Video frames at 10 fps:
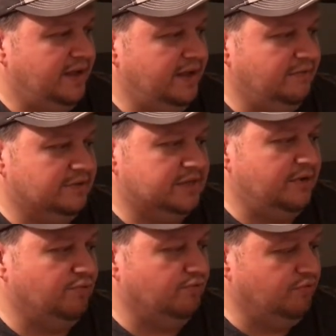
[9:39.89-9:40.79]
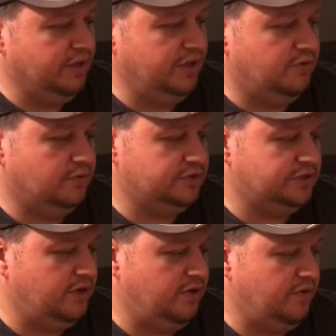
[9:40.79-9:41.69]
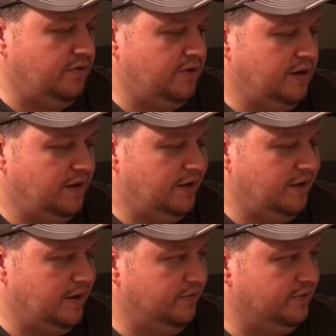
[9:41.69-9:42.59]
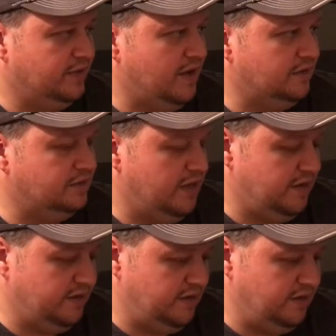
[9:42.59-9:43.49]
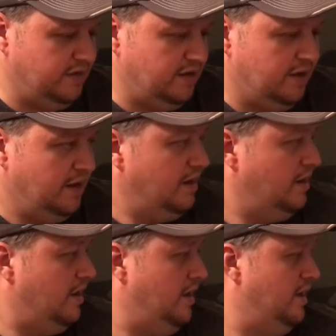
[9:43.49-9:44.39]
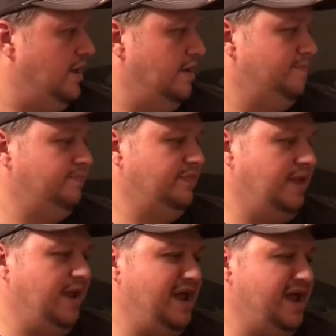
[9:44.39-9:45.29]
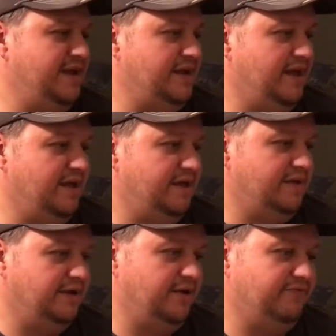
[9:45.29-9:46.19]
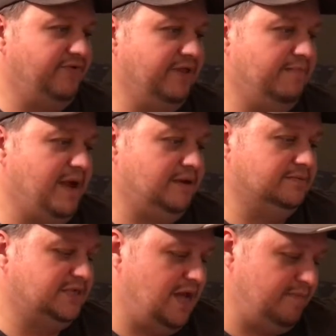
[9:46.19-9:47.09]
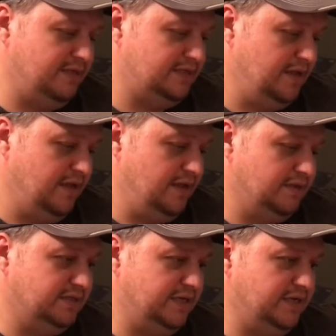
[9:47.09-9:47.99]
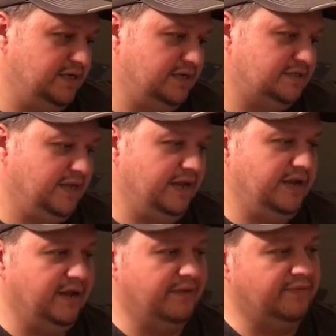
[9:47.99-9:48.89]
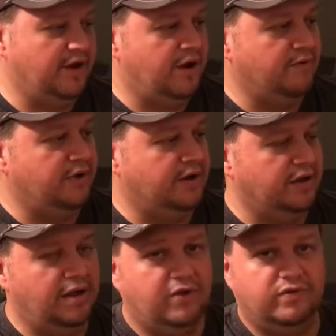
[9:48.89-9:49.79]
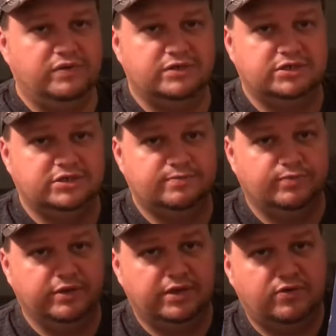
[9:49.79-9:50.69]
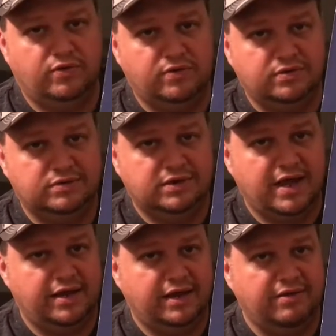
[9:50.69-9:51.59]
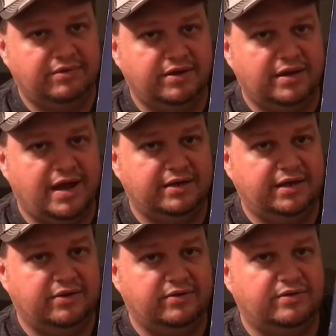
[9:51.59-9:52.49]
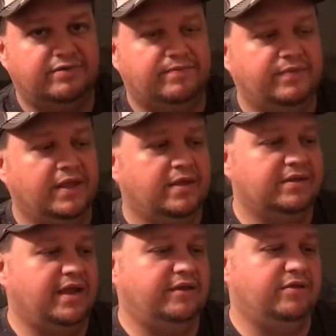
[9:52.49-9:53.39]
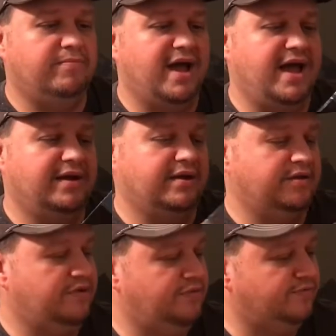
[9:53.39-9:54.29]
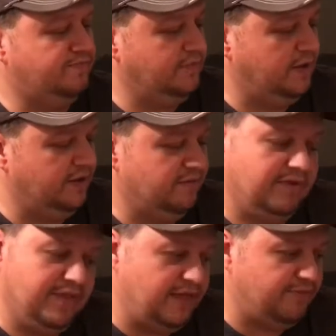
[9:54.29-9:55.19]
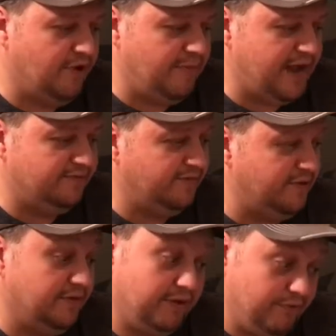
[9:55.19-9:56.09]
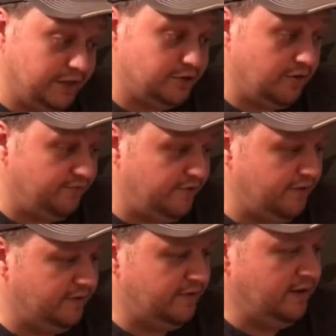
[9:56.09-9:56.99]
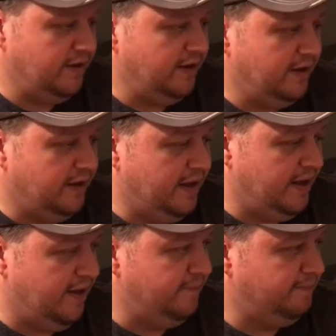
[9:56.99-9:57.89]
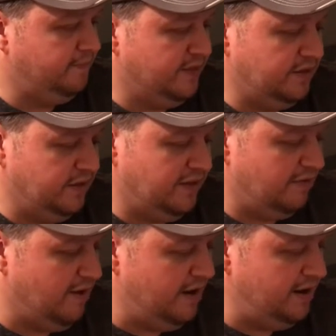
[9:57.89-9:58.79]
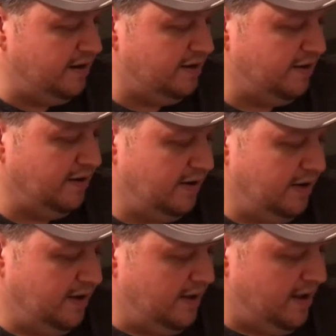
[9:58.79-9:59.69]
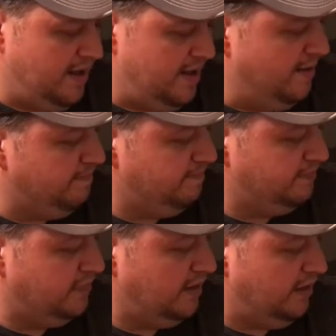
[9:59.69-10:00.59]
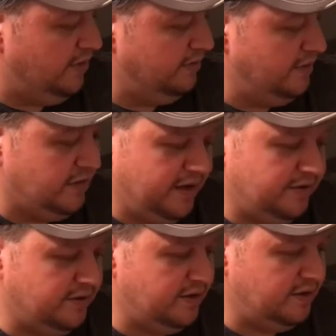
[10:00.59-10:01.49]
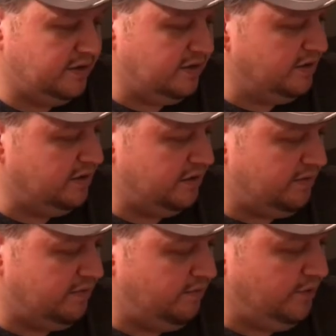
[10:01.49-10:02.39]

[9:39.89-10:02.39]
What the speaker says: It was a really cool show. With Don Johnson and Philip Michael Thomas is in this, and the artwork alone is just really cool. It kind of gives you an idea, takes you back. It's gives you that throwback feel, that retro feel. This is it right here. These Laserdiscs.